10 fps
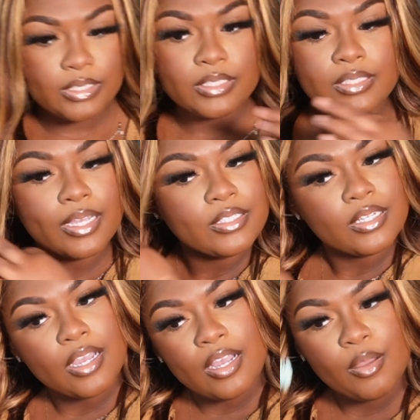to touch
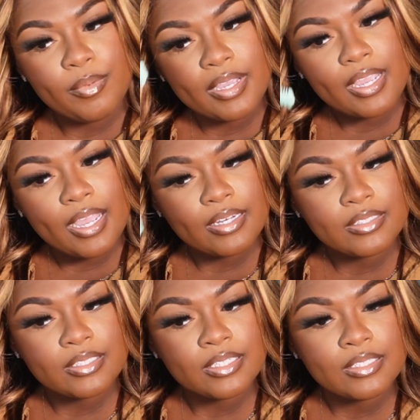up and kind of
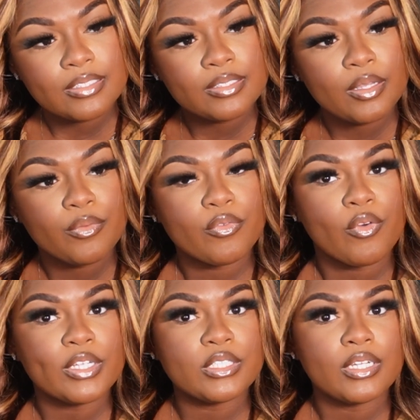just
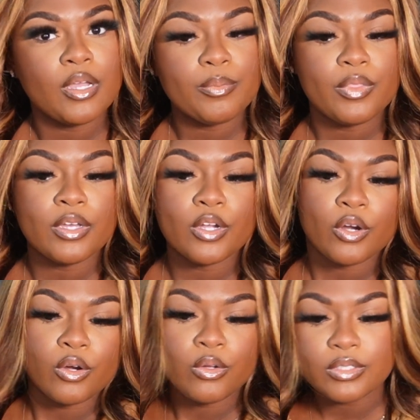freshen up the
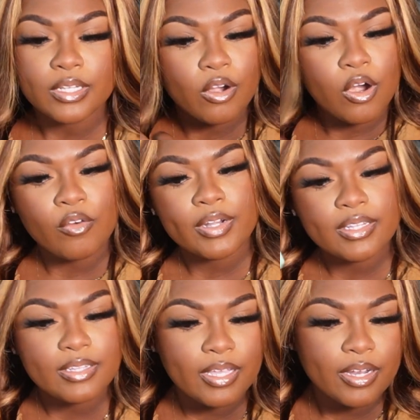curls that are already
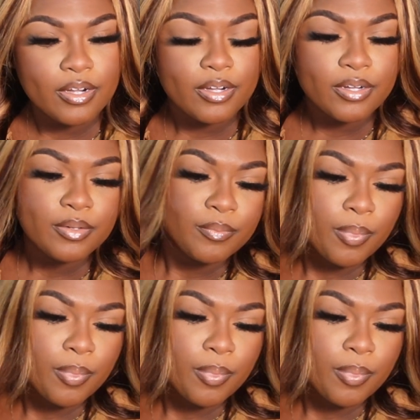there.